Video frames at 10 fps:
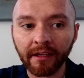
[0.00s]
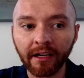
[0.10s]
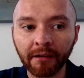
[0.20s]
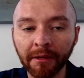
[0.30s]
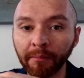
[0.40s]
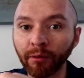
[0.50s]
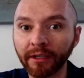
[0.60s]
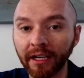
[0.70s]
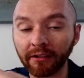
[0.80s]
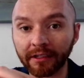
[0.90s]
and
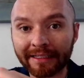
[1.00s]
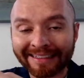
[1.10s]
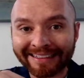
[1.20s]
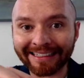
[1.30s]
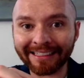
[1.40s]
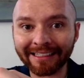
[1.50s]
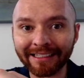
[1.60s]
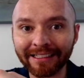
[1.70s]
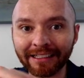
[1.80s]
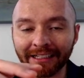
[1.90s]
point out key
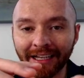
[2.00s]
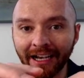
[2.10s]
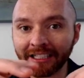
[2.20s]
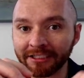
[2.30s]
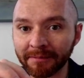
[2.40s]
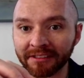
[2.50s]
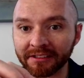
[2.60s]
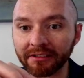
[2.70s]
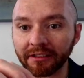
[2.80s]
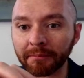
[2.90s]

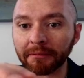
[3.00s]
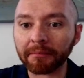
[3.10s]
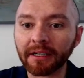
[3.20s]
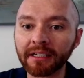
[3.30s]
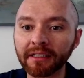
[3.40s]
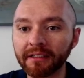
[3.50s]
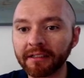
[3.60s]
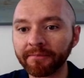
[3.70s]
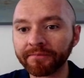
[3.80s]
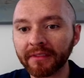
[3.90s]
aspects to keep in
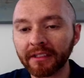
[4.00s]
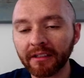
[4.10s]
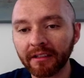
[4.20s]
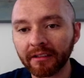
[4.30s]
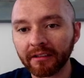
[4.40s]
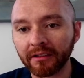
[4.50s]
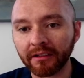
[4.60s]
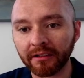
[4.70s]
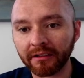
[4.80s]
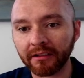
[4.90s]
mind.
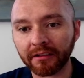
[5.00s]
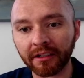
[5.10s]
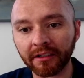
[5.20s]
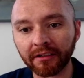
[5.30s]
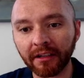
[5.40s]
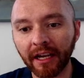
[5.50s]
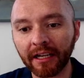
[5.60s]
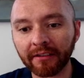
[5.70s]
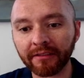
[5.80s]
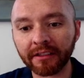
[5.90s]
Here you
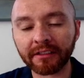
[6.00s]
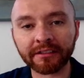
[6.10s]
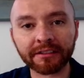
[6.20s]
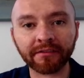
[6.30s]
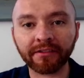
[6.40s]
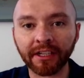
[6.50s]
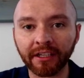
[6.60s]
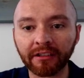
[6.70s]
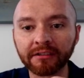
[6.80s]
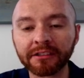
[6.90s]
have some
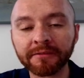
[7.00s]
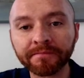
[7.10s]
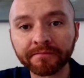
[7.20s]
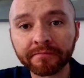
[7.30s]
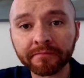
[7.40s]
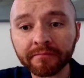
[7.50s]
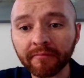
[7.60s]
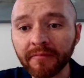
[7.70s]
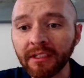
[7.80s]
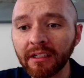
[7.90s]
videos.
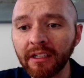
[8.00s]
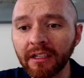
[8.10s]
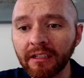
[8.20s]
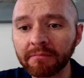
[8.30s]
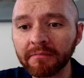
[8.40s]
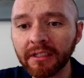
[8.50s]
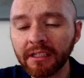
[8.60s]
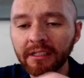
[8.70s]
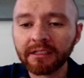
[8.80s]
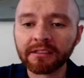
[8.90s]

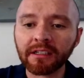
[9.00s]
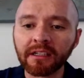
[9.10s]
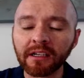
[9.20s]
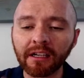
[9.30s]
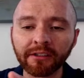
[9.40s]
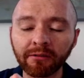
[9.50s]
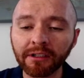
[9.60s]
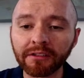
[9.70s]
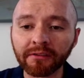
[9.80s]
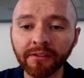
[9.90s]
I do want
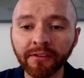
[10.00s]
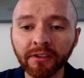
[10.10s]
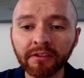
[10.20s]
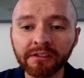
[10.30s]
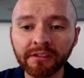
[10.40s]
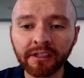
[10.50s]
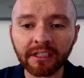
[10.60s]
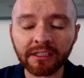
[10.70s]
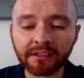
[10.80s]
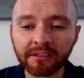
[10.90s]
you to review
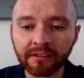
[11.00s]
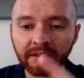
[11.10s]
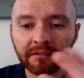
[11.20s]
these,